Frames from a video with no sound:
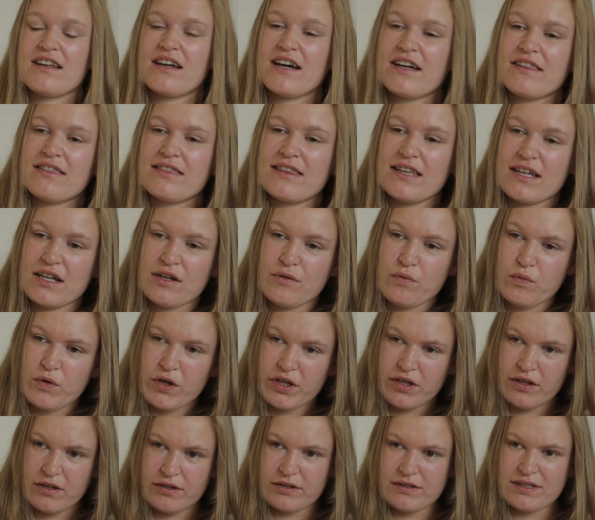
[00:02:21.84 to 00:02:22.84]
I think
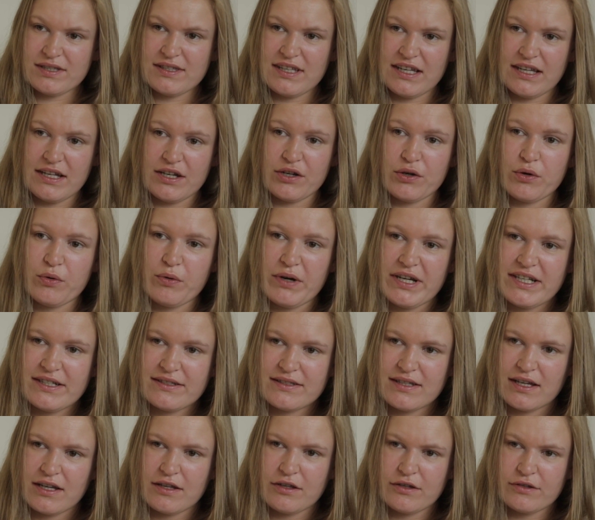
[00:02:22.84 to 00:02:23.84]
what you see in Norway
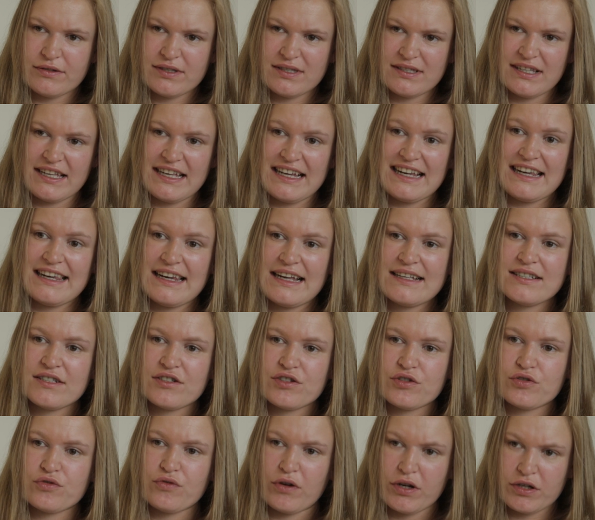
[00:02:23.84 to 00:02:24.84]
is that you see
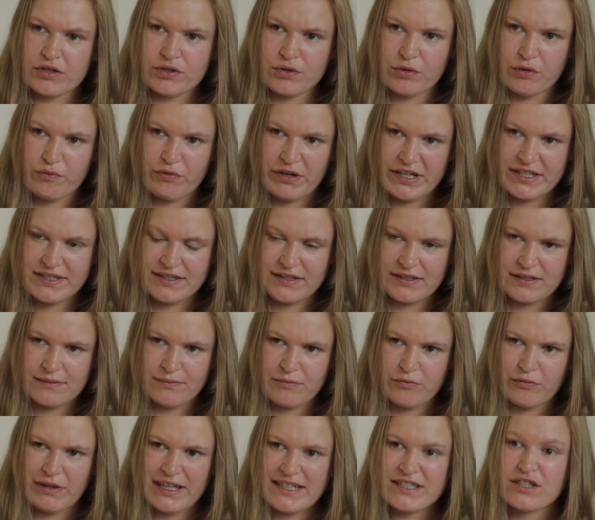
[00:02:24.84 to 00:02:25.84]
less structural
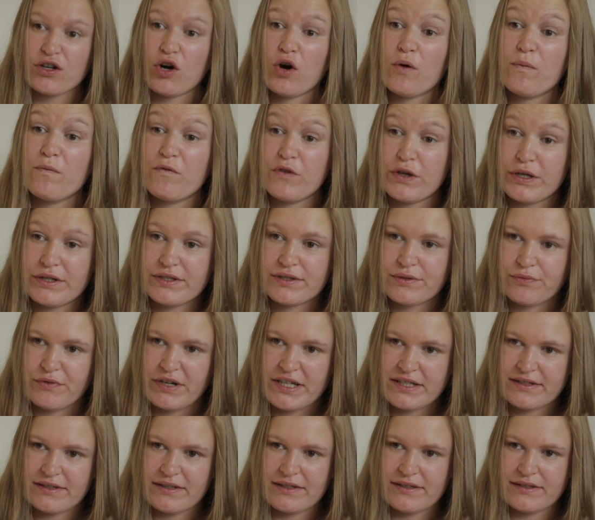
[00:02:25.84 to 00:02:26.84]
racism, less obvious
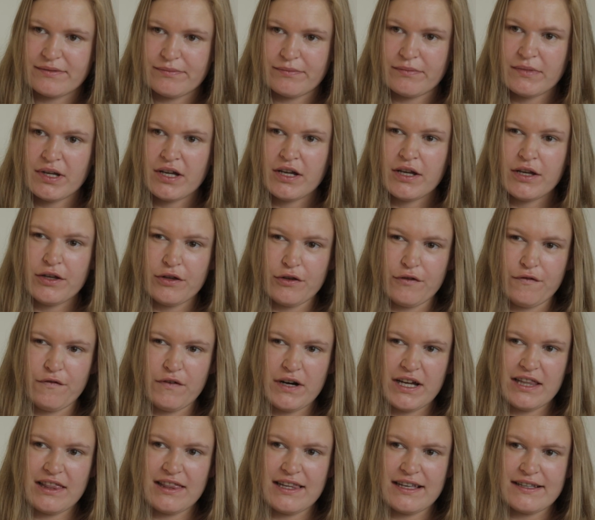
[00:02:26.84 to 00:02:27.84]
racism. You
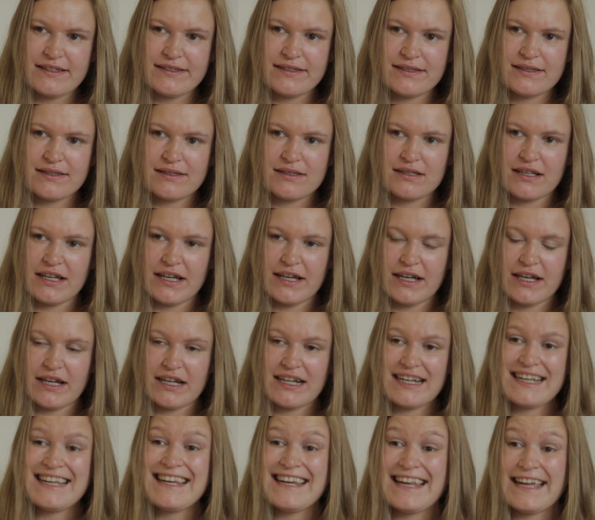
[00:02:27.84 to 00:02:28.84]
find less
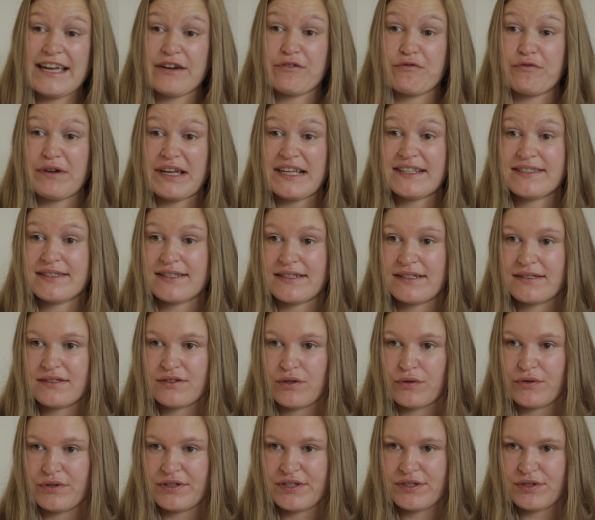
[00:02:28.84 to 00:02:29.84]
clear
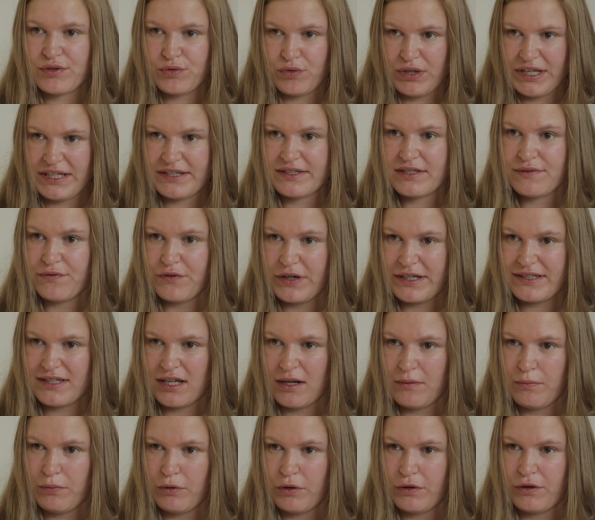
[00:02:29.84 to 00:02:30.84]
racists on the streets, for
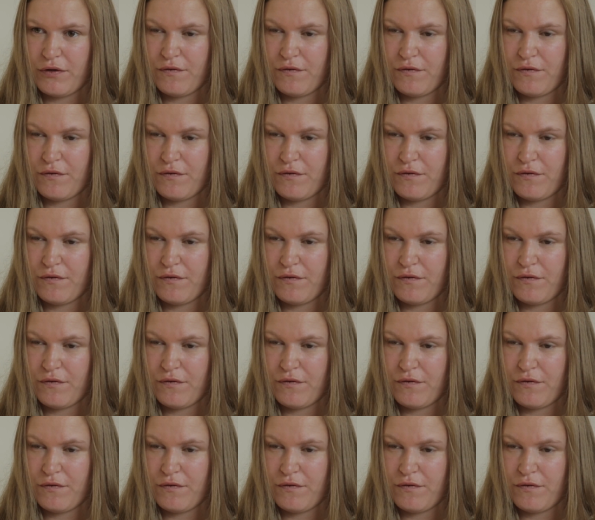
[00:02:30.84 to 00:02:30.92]
example.